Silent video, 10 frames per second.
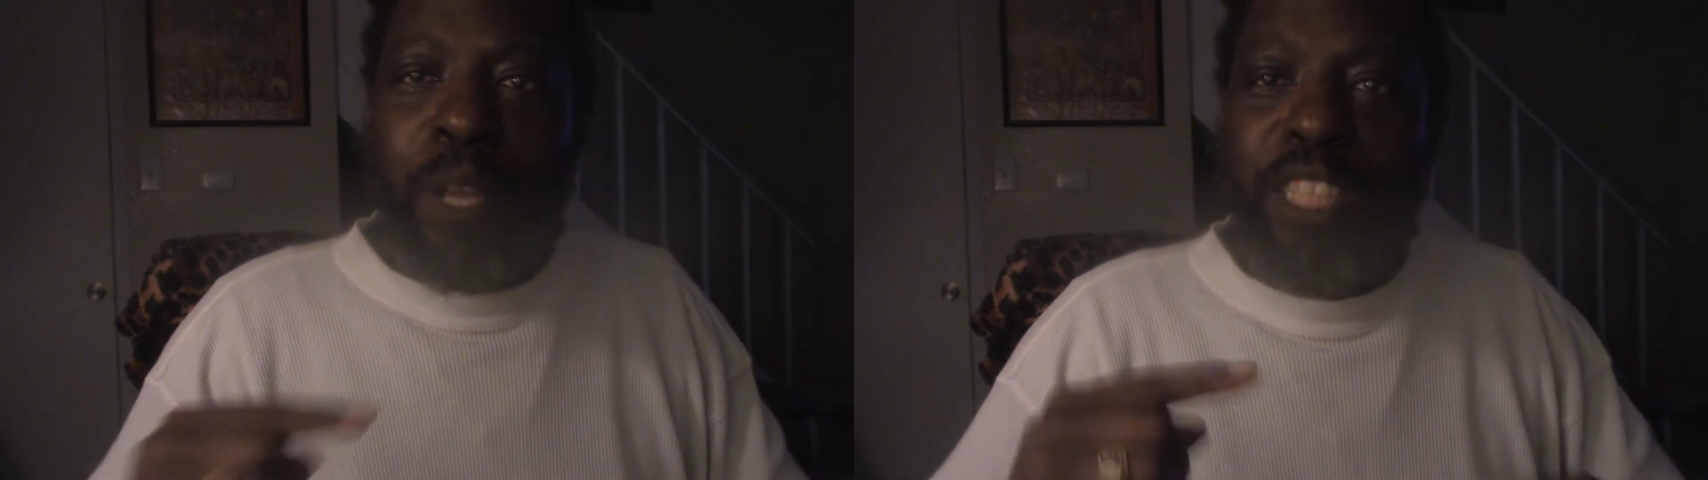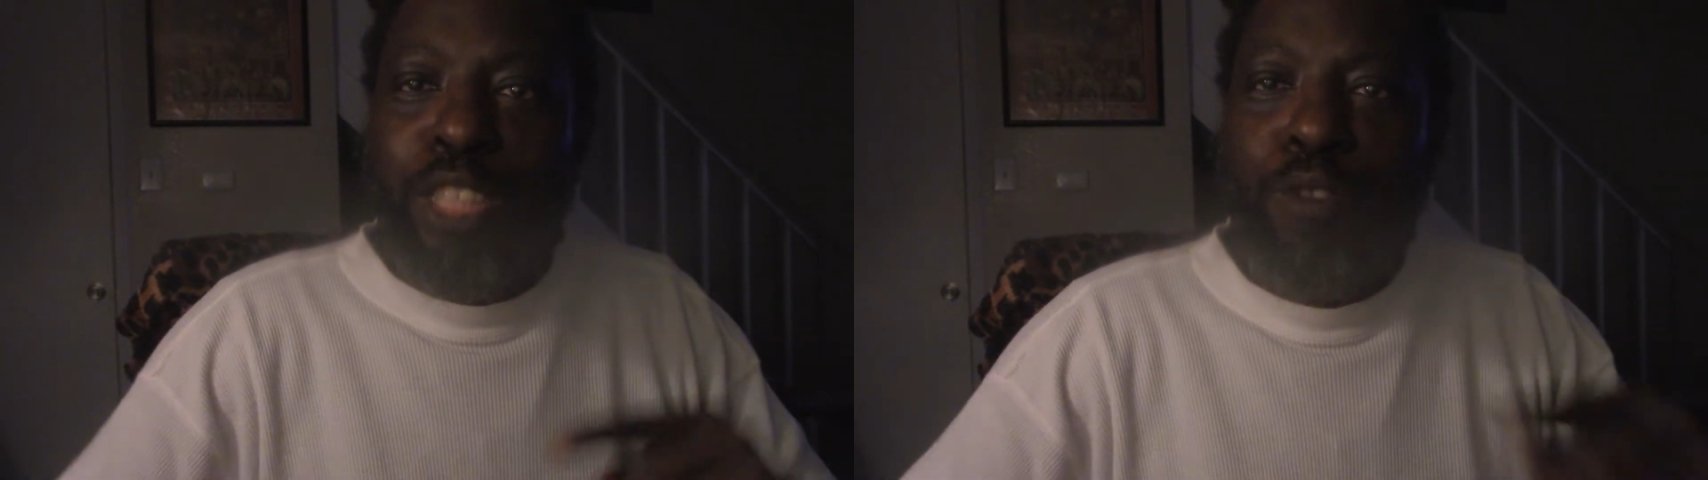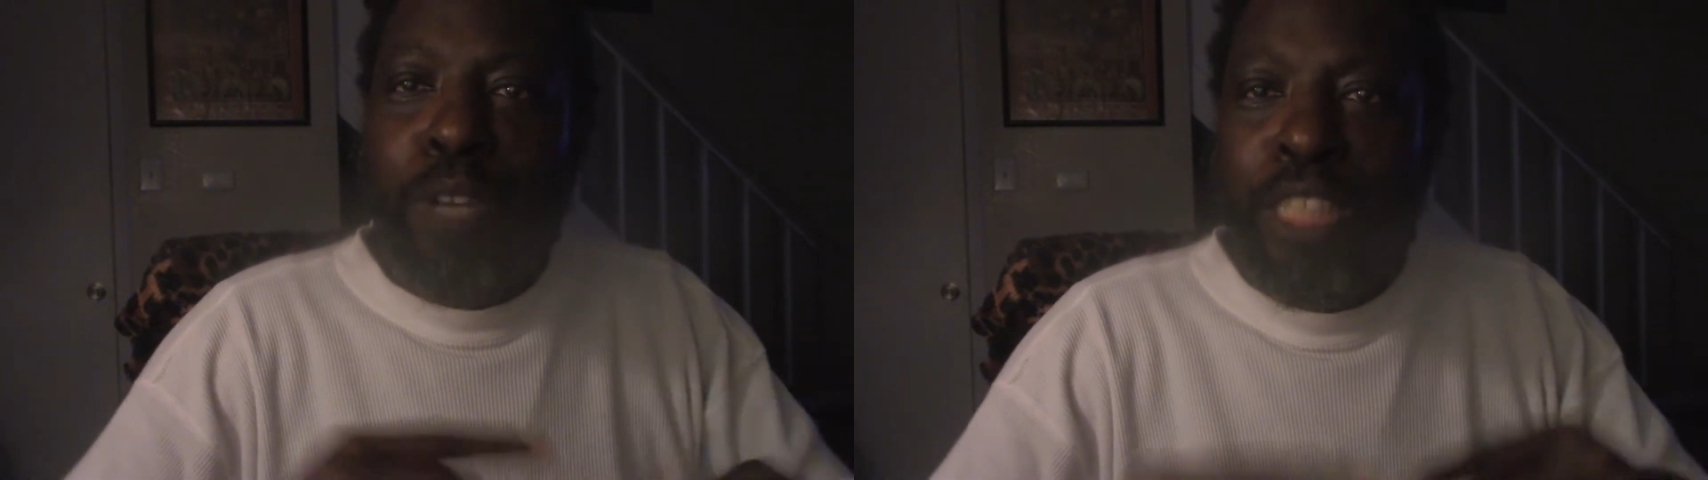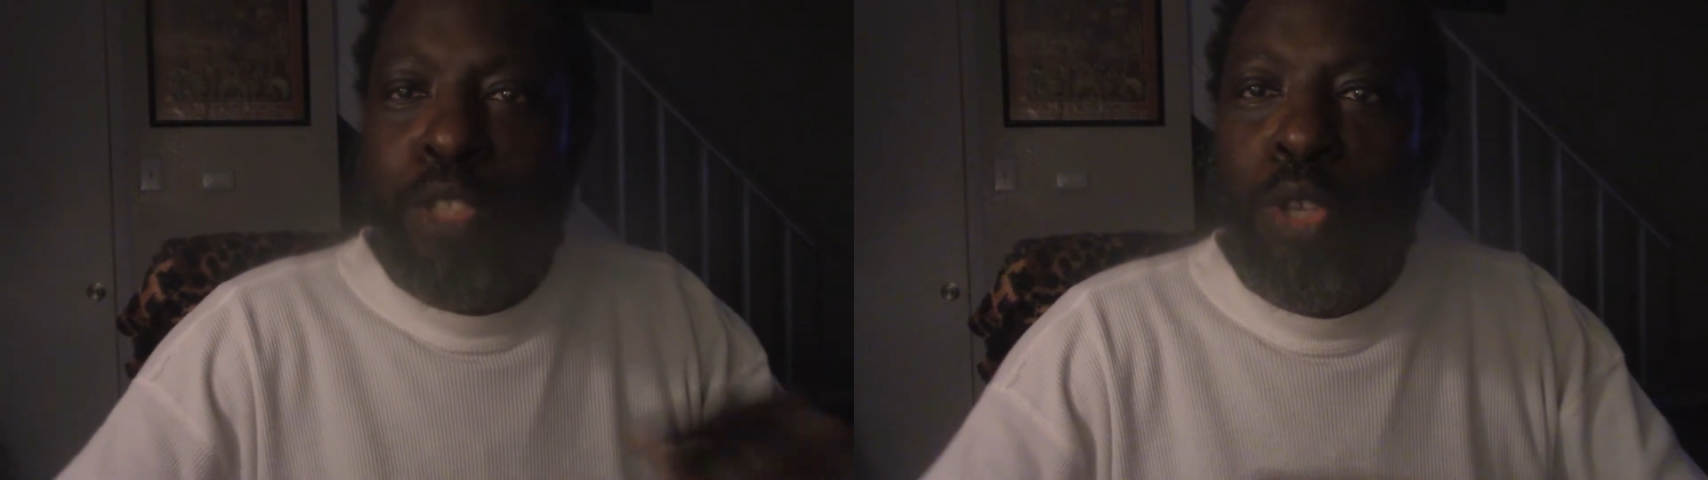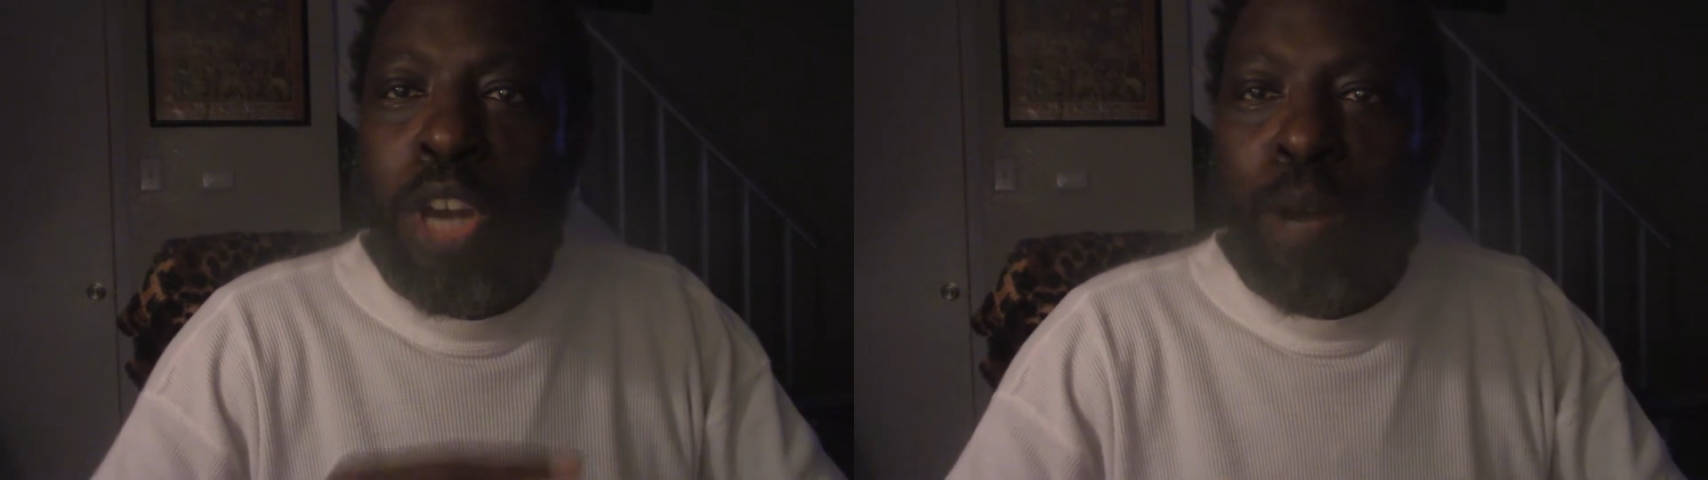
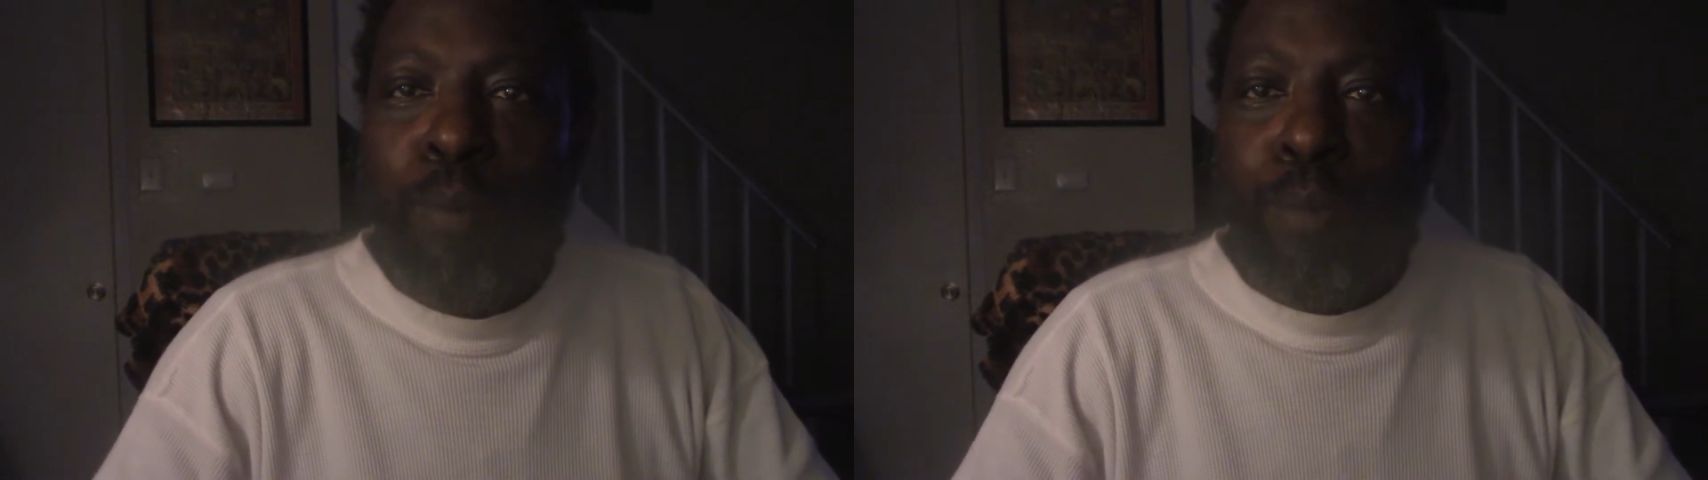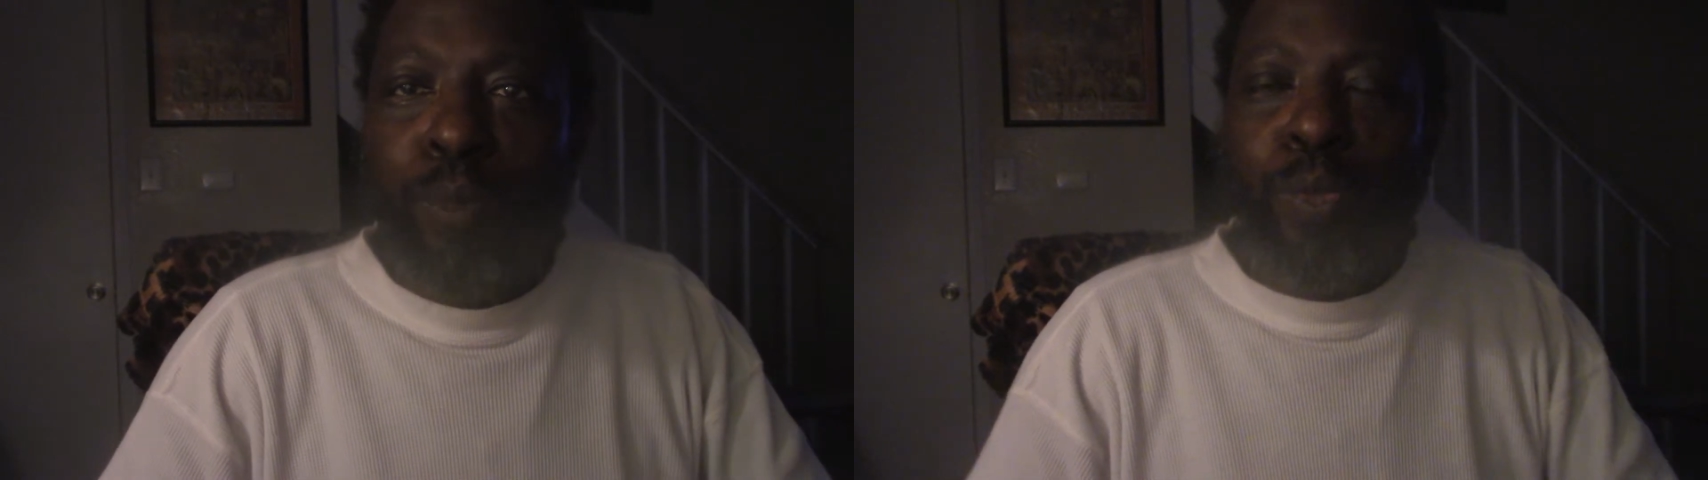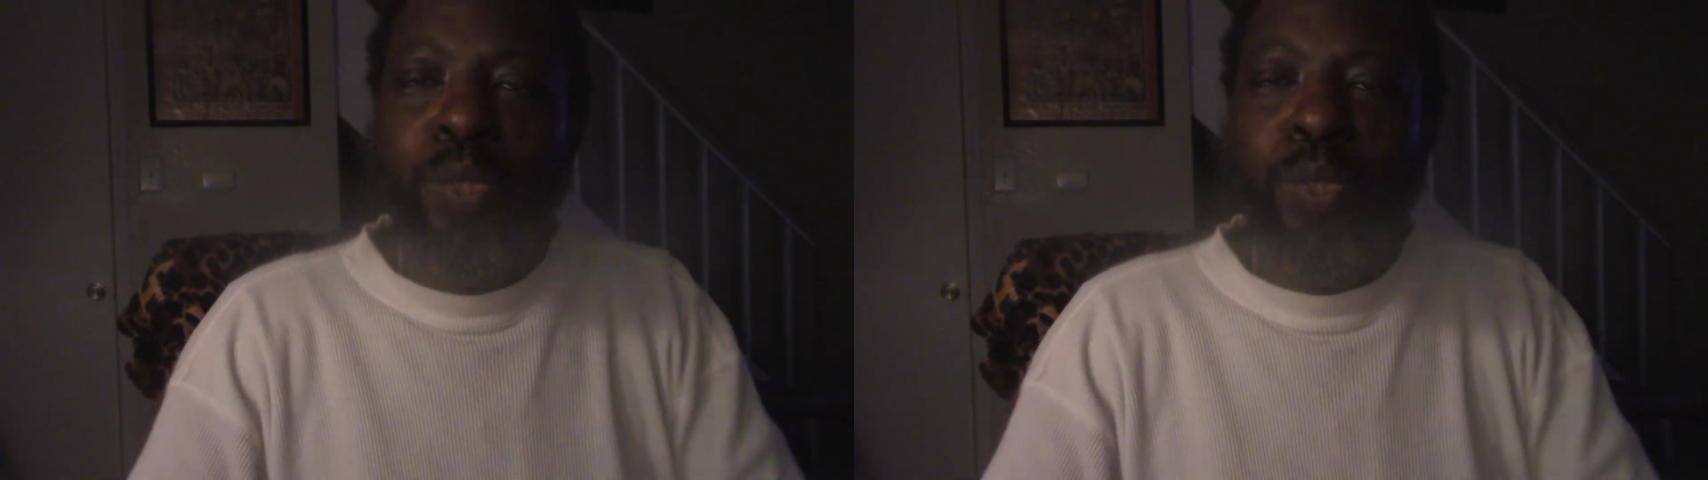interracial couple.